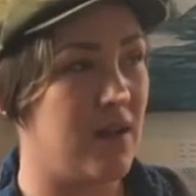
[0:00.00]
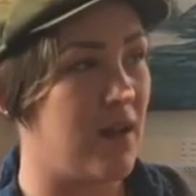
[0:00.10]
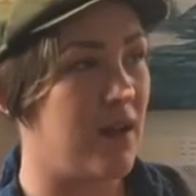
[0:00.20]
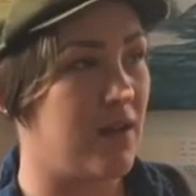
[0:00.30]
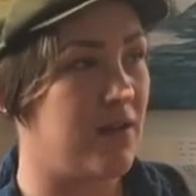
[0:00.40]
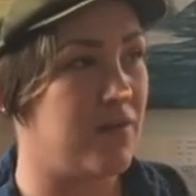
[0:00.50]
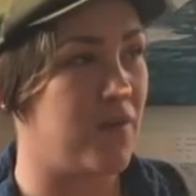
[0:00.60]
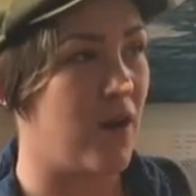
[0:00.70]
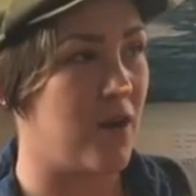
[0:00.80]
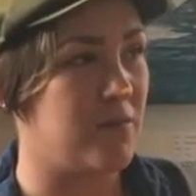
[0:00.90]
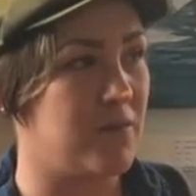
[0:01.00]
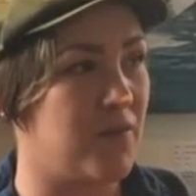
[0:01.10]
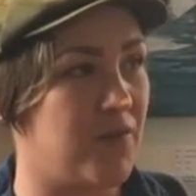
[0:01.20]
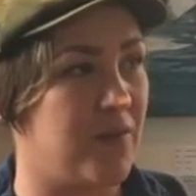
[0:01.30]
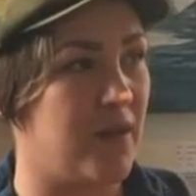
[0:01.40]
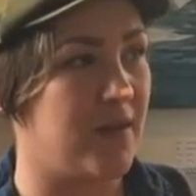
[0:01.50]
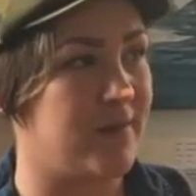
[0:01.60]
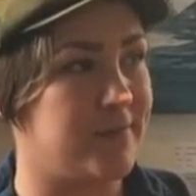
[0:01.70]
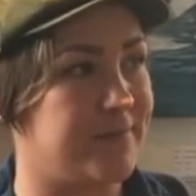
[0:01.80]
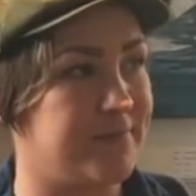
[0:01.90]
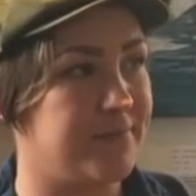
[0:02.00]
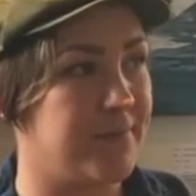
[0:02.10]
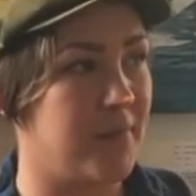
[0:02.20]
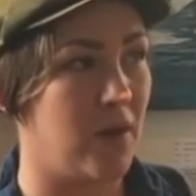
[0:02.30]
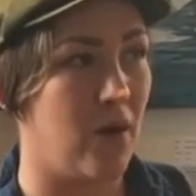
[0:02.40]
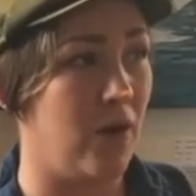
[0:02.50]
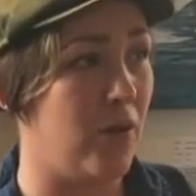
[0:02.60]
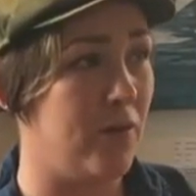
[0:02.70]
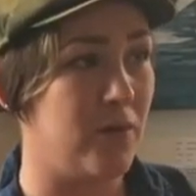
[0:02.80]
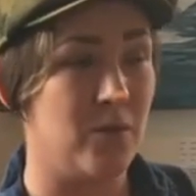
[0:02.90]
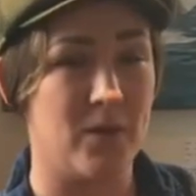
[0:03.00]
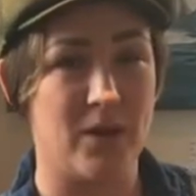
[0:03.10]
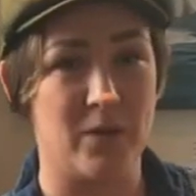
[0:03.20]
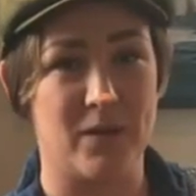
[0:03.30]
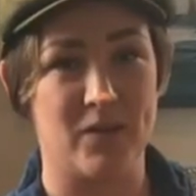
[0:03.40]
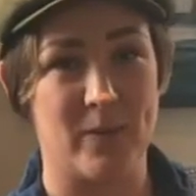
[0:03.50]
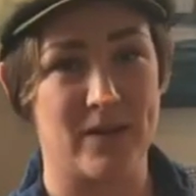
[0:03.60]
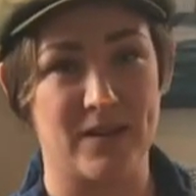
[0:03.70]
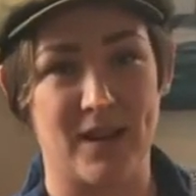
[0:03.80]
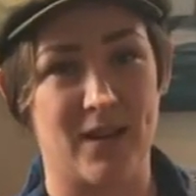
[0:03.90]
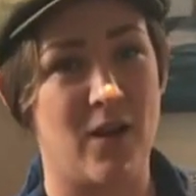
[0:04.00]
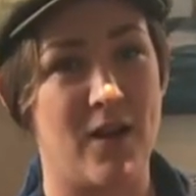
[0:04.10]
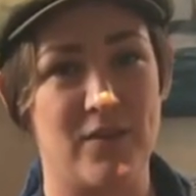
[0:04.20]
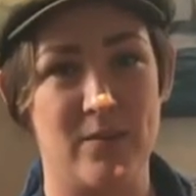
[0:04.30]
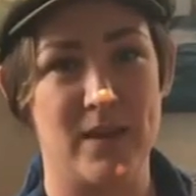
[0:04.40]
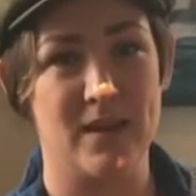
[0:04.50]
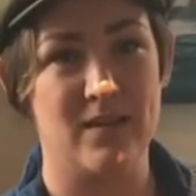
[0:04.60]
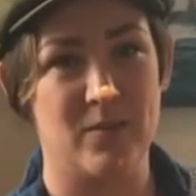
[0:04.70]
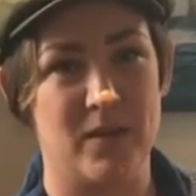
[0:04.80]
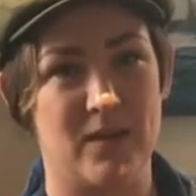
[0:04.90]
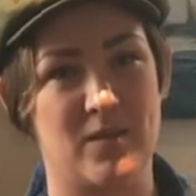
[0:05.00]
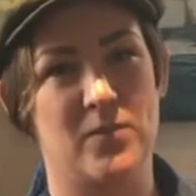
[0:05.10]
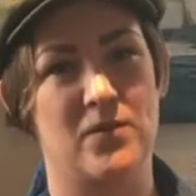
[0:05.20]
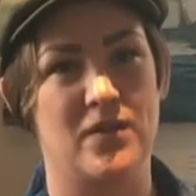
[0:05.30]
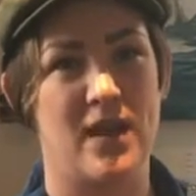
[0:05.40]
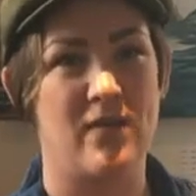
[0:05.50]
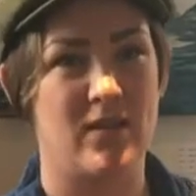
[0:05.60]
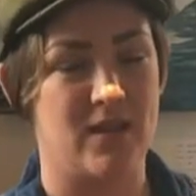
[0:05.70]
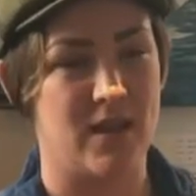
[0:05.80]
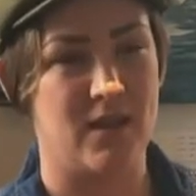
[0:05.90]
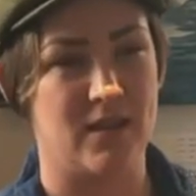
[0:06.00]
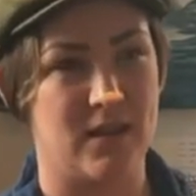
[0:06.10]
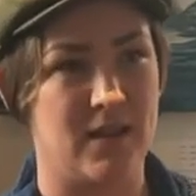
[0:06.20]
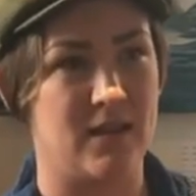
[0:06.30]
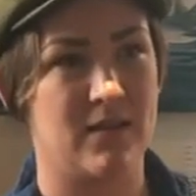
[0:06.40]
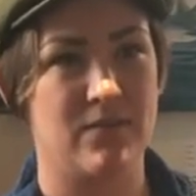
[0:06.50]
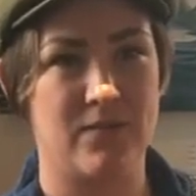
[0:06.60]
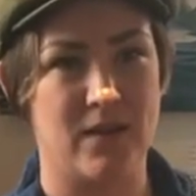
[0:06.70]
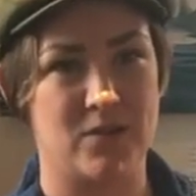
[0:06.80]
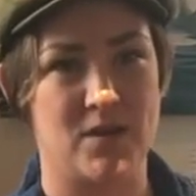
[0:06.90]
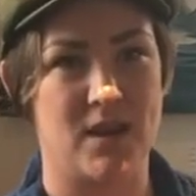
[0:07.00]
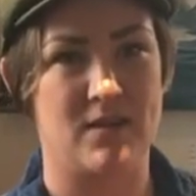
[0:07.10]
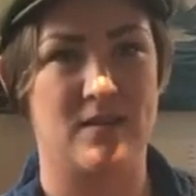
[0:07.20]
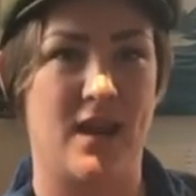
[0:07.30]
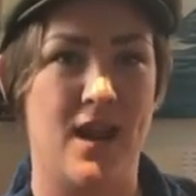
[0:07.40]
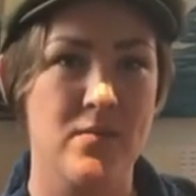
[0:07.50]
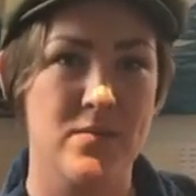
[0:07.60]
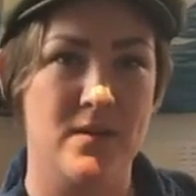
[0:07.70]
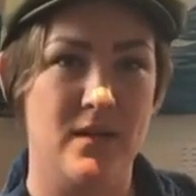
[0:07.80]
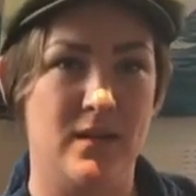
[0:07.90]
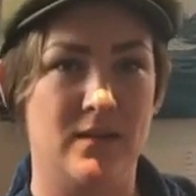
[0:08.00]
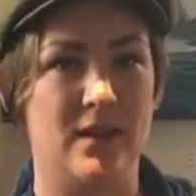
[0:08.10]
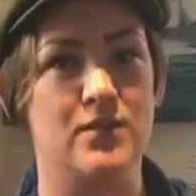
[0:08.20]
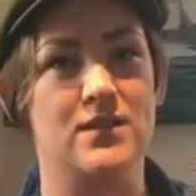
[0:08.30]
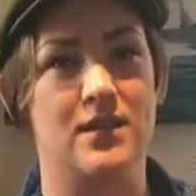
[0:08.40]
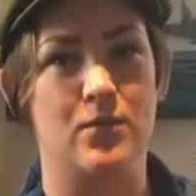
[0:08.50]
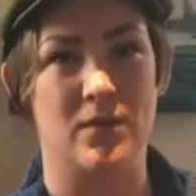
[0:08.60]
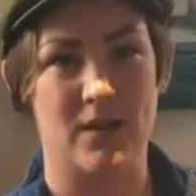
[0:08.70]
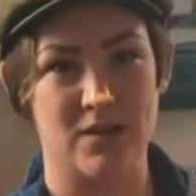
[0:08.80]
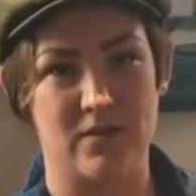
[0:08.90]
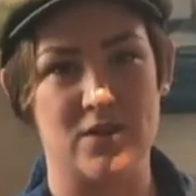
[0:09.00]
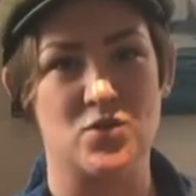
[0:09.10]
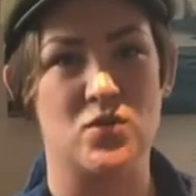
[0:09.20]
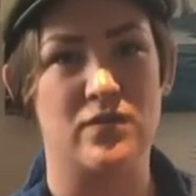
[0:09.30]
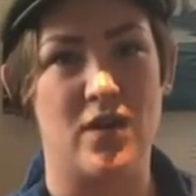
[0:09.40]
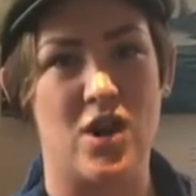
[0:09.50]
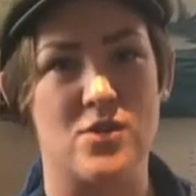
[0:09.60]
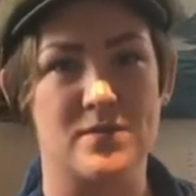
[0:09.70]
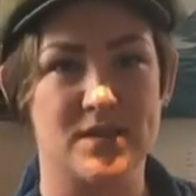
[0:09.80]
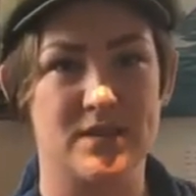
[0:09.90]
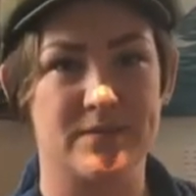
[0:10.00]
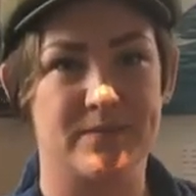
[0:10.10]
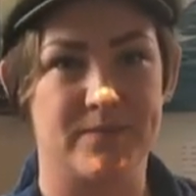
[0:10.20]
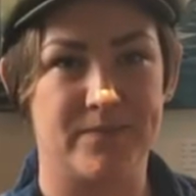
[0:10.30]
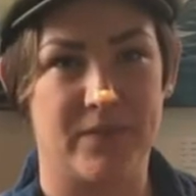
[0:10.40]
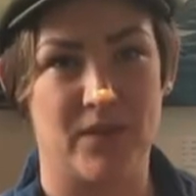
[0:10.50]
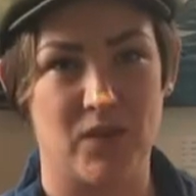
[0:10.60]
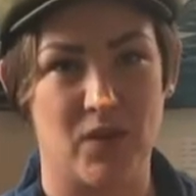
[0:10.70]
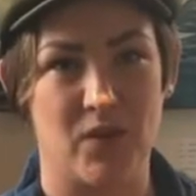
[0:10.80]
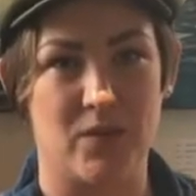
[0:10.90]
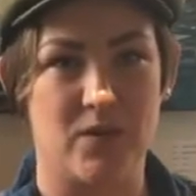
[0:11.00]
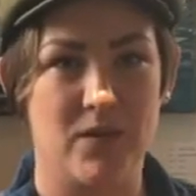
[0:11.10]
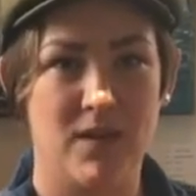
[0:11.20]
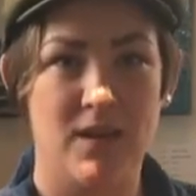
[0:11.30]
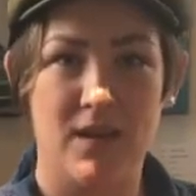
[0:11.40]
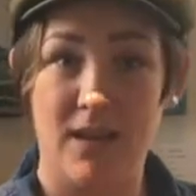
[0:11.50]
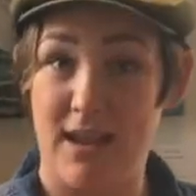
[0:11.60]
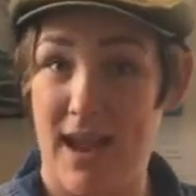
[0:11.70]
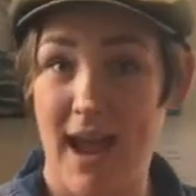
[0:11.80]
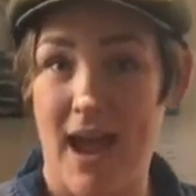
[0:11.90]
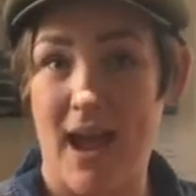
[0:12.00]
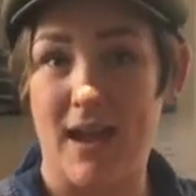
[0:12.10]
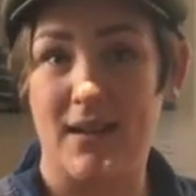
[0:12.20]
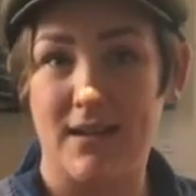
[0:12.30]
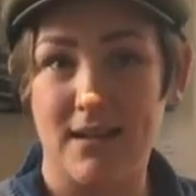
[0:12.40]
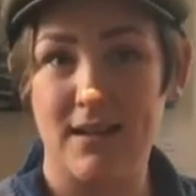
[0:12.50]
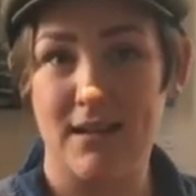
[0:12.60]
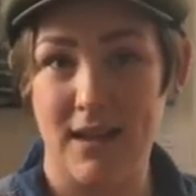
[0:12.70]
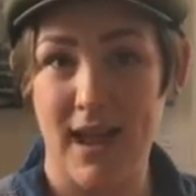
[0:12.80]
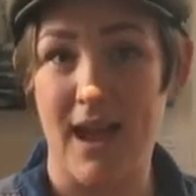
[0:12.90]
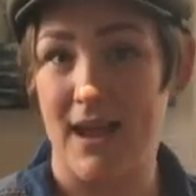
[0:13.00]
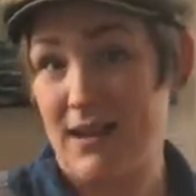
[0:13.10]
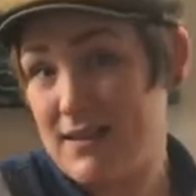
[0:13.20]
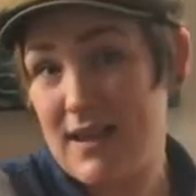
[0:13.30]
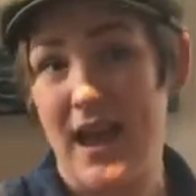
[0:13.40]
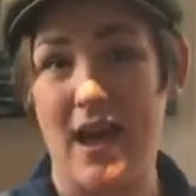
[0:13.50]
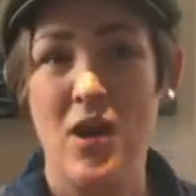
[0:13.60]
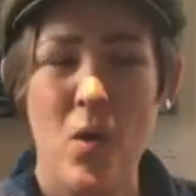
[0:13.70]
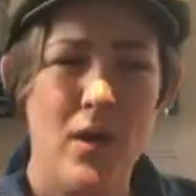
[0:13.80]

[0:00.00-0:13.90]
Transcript: uh, farms um, all over where you would expect to get coffee beans, but as opposed to having that like fair trade stamp deal with individual farms. Oh, ah, so, which is great. Yeah, this yeah. is really fair. Yeah, yeah. yeah. exactly.